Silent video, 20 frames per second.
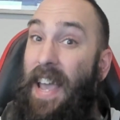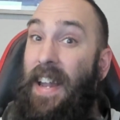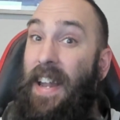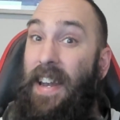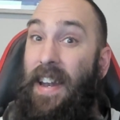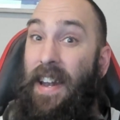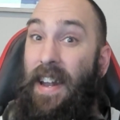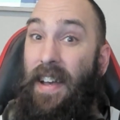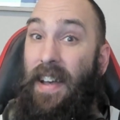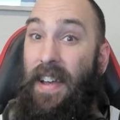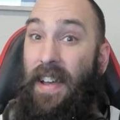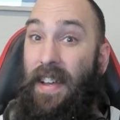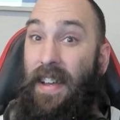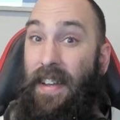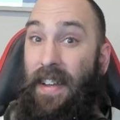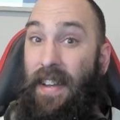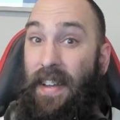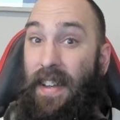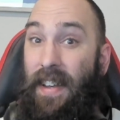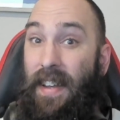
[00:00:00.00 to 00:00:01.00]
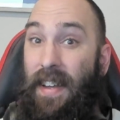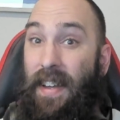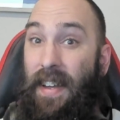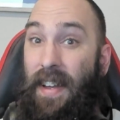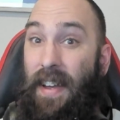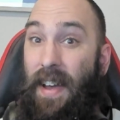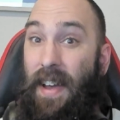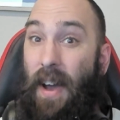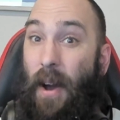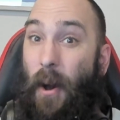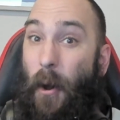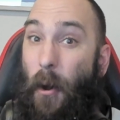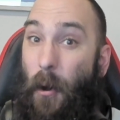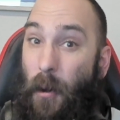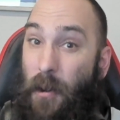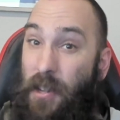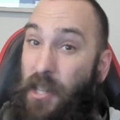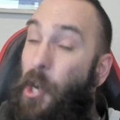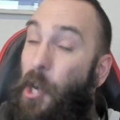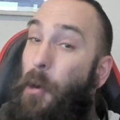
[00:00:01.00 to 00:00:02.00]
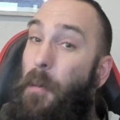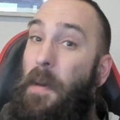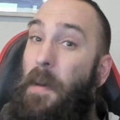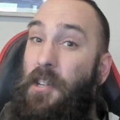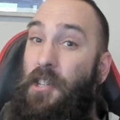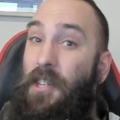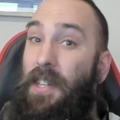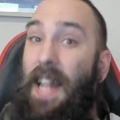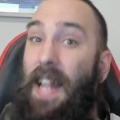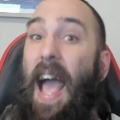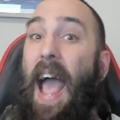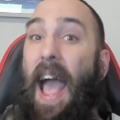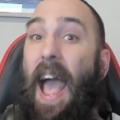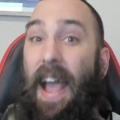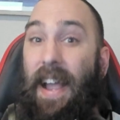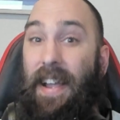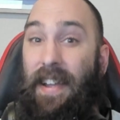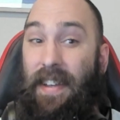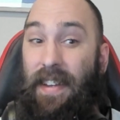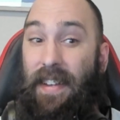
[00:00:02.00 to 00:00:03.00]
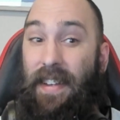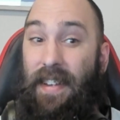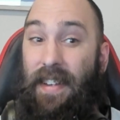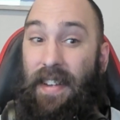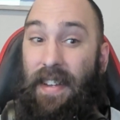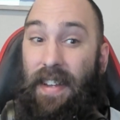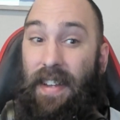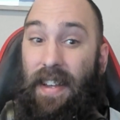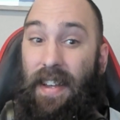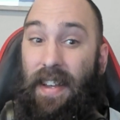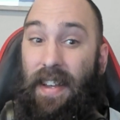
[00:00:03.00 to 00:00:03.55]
in or too much lag,